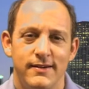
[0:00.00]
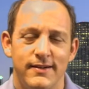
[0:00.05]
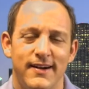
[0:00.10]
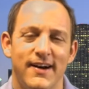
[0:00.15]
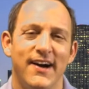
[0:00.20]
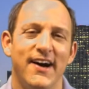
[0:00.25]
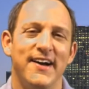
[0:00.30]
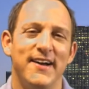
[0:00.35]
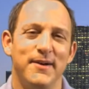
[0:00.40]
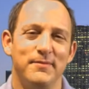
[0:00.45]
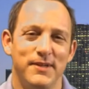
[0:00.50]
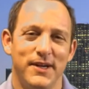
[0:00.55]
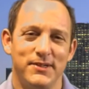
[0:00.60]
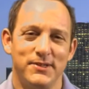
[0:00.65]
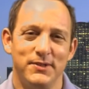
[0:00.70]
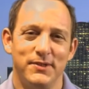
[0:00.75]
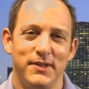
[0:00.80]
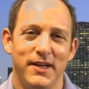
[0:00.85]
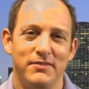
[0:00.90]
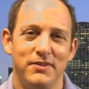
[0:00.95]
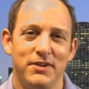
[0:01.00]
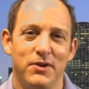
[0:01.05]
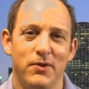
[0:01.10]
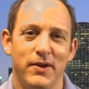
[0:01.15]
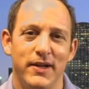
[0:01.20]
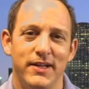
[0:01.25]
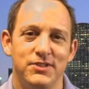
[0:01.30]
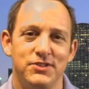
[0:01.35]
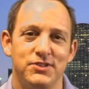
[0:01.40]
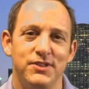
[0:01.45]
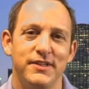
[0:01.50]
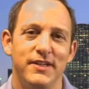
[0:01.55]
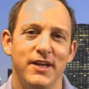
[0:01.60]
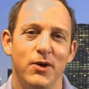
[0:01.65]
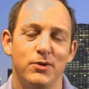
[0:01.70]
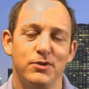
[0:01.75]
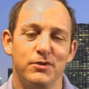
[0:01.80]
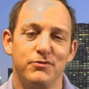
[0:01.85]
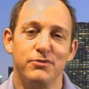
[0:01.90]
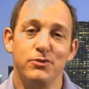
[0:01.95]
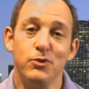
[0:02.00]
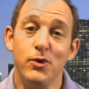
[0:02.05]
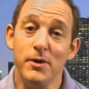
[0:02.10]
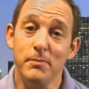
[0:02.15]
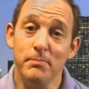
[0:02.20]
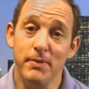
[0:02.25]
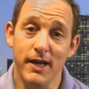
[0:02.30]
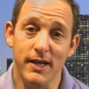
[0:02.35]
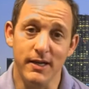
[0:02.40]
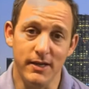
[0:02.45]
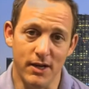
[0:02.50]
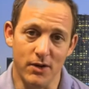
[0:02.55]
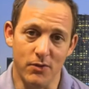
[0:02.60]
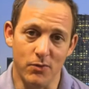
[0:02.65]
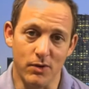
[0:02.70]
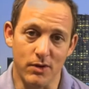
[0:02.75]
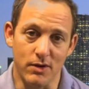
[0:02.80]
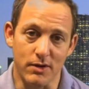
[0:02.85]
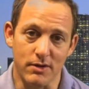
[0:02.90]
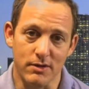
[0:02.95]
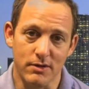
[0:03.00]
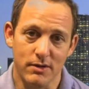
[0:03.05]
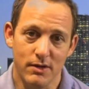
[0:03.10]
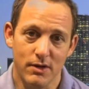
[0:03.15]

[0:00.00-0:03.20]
Hi, I'm Dr. David Greene, CEO of the Florida Pain Network,